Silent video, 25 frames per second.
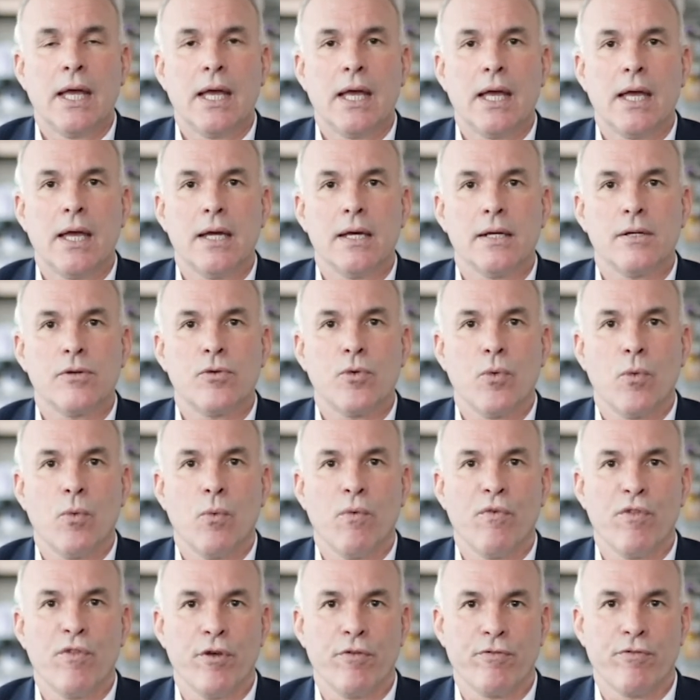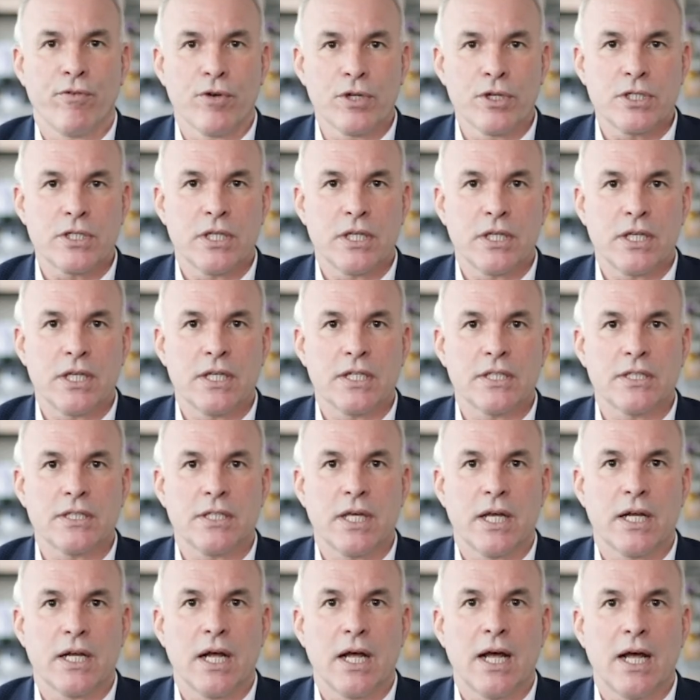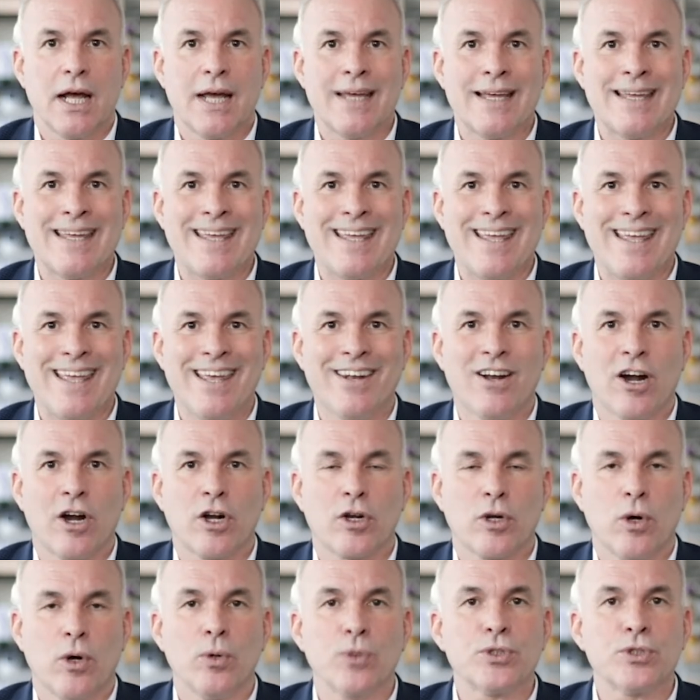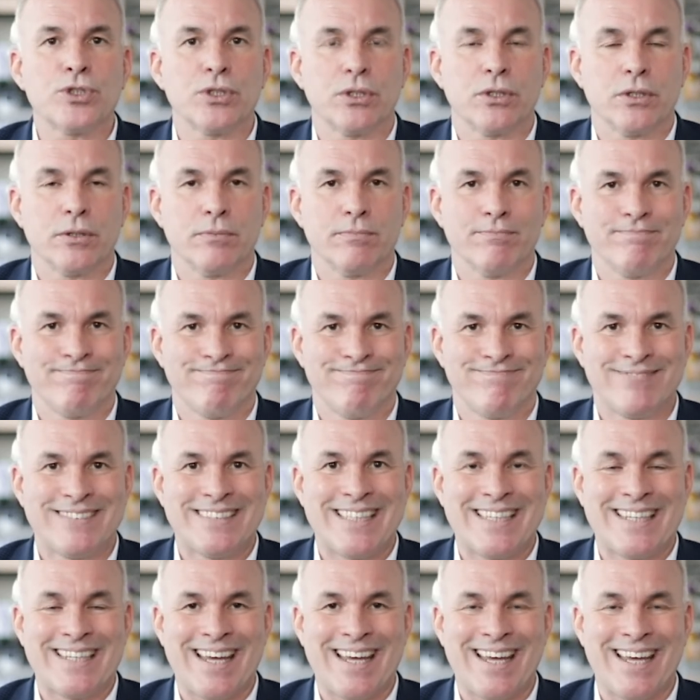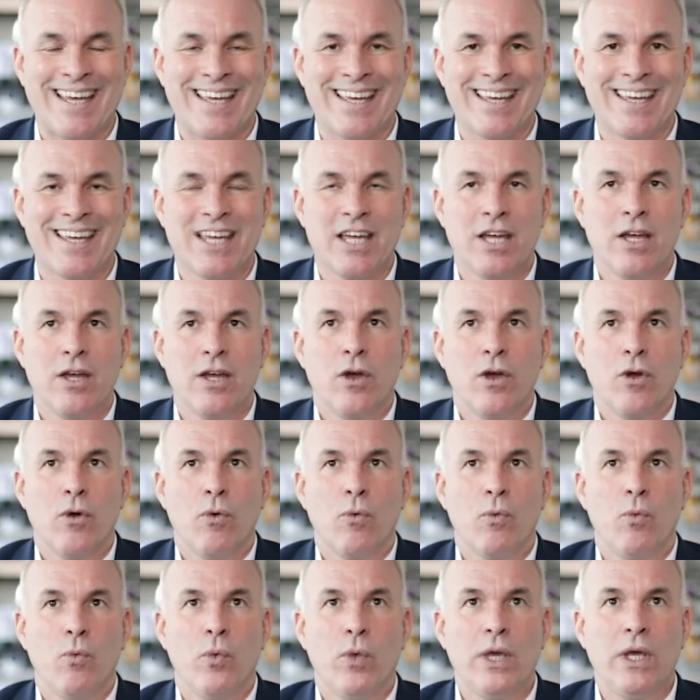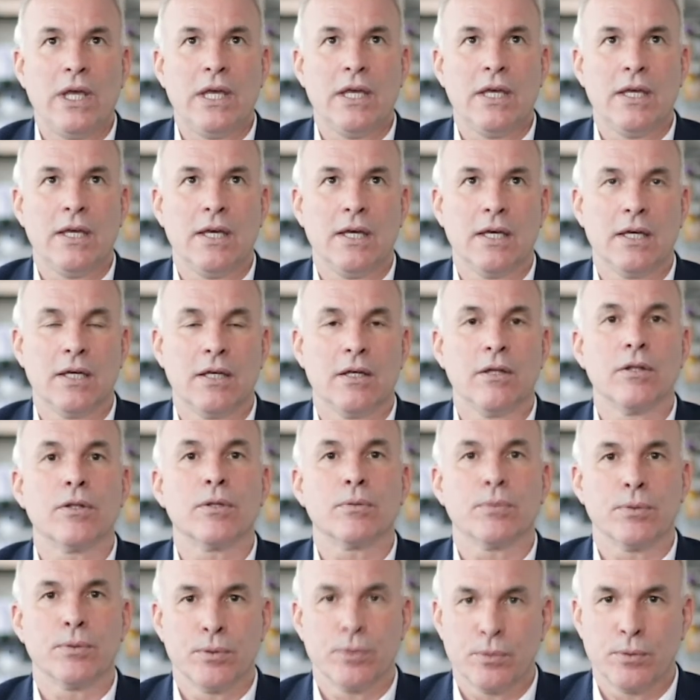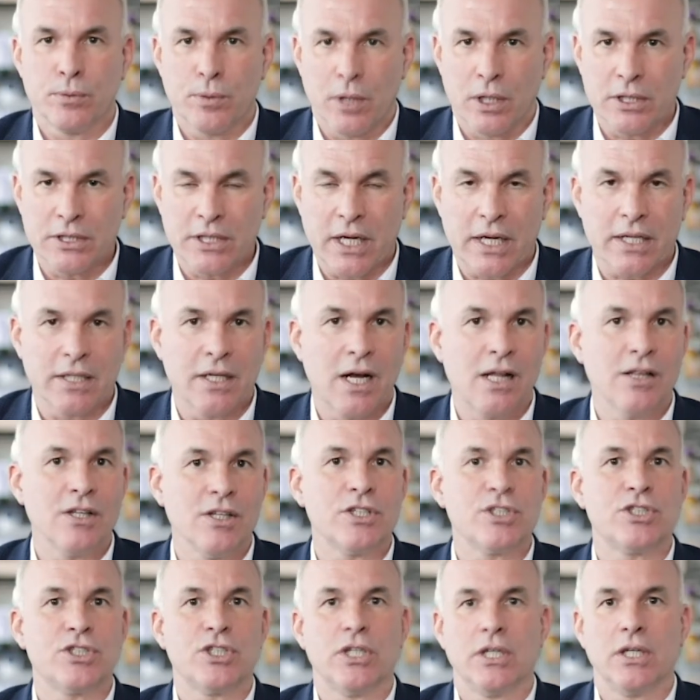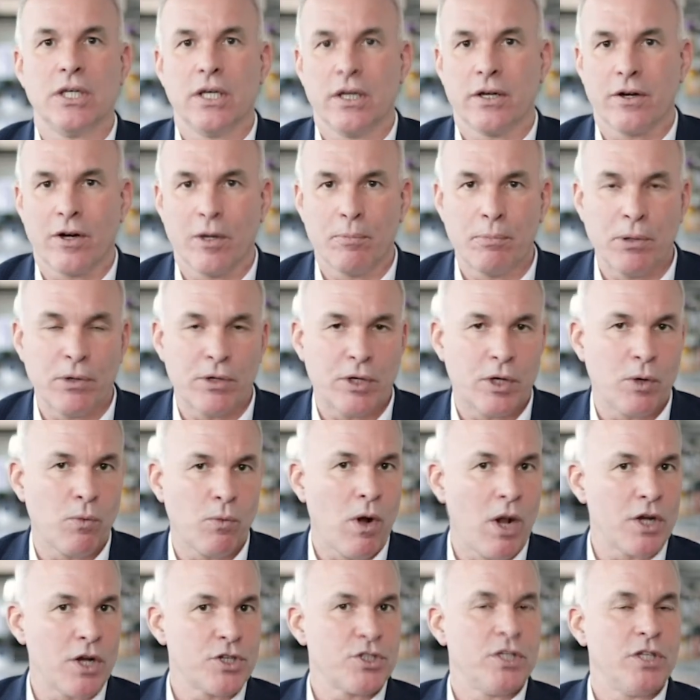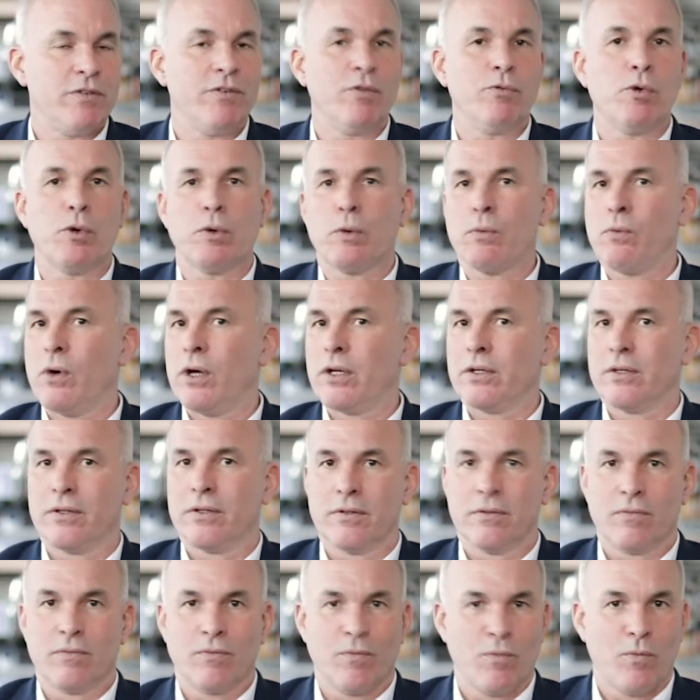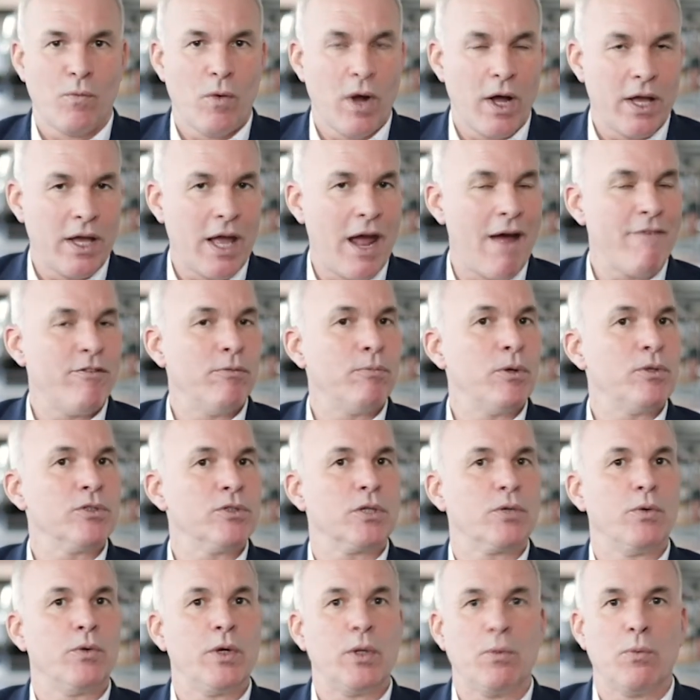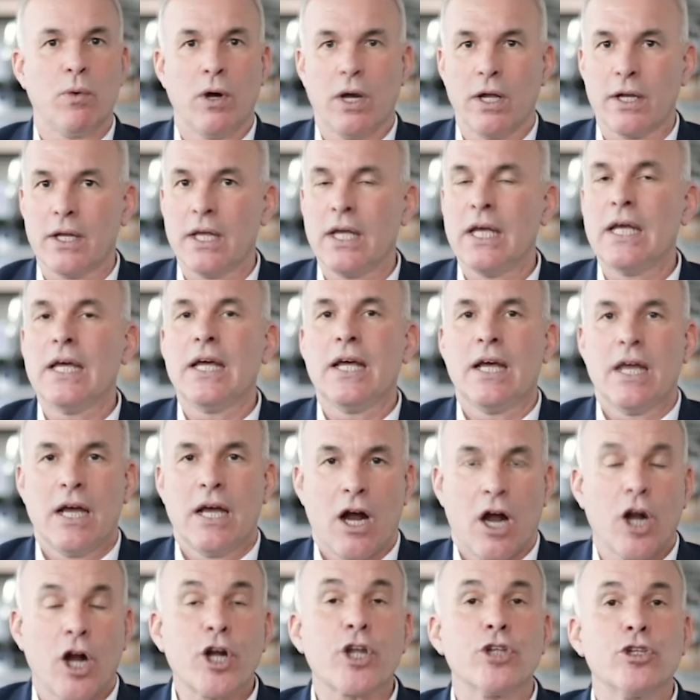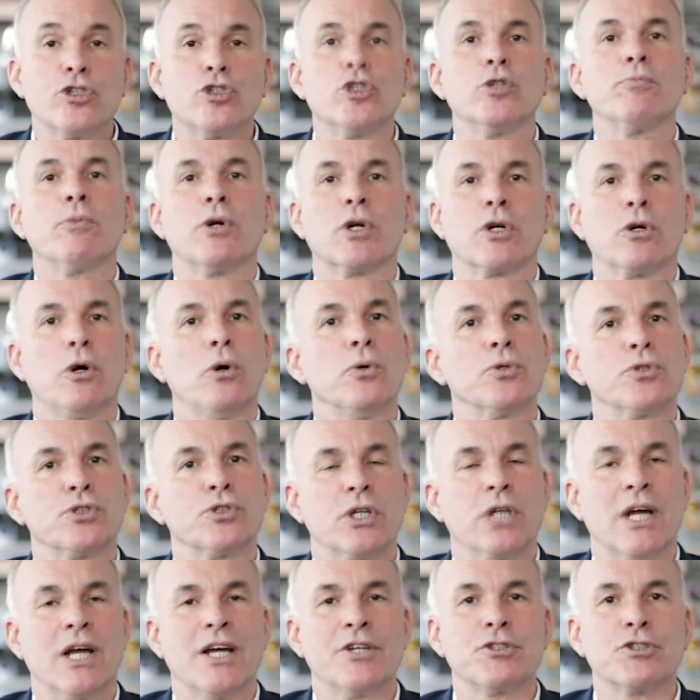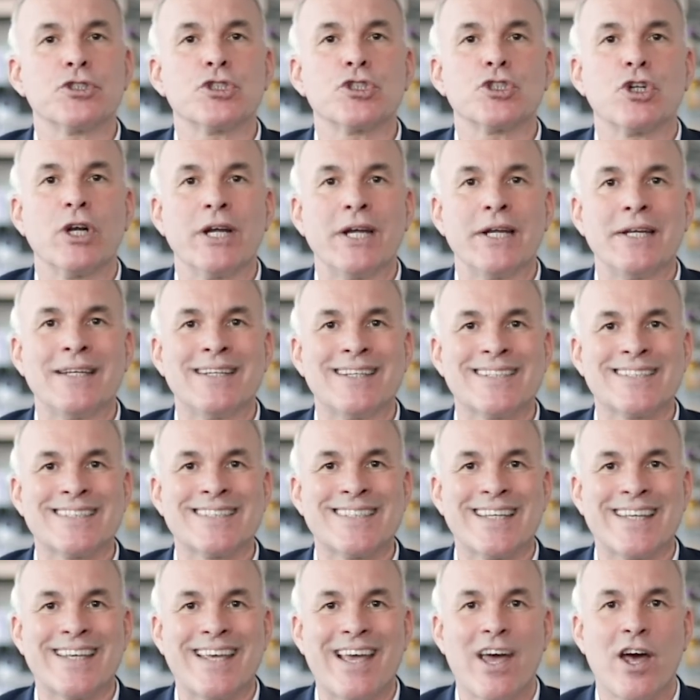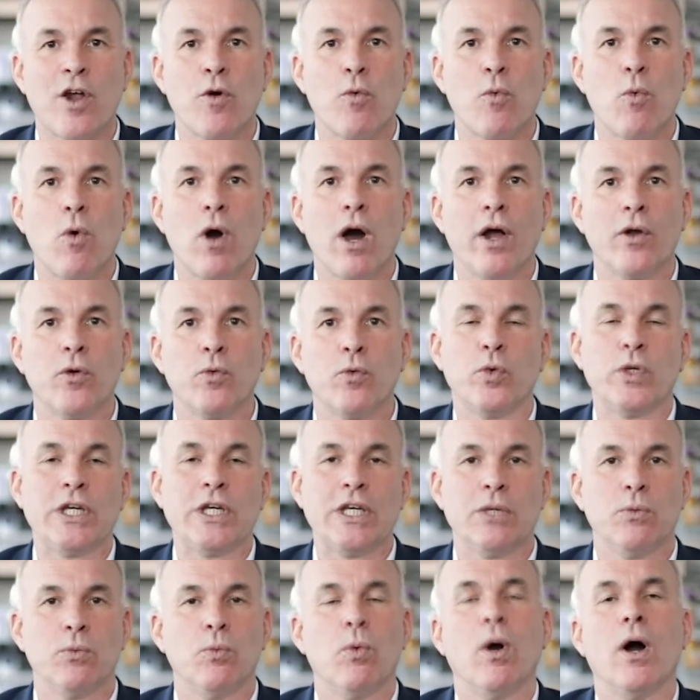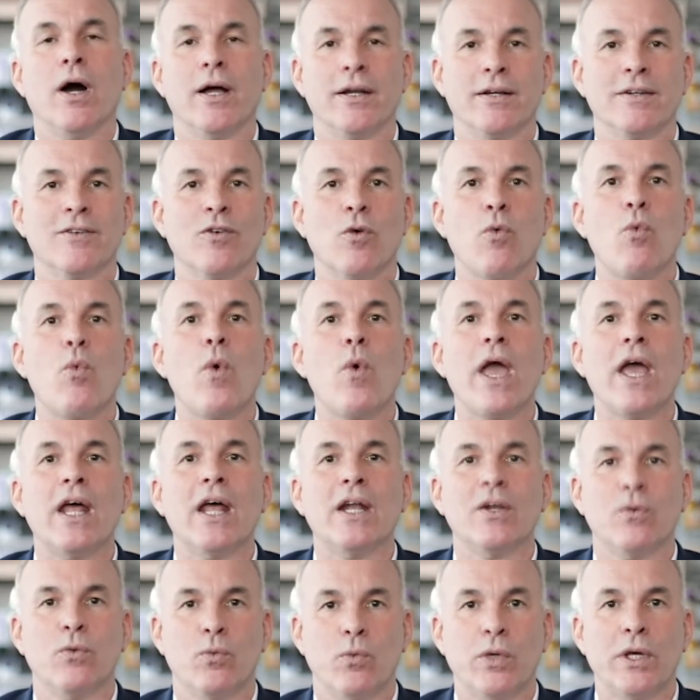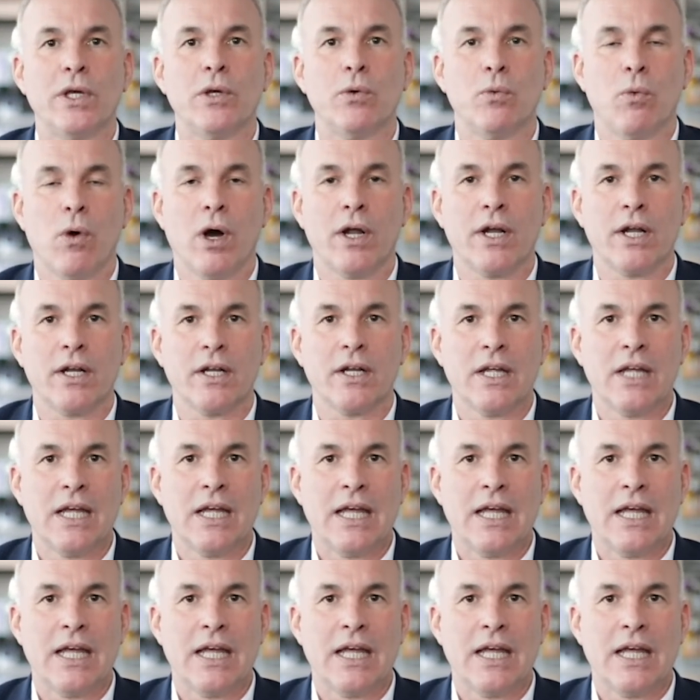And the first thing is that in our culture today, we, through our technology and our ability to watch TV when we want and have the music we want, our consumer culture has trained us to get what we want when we want it.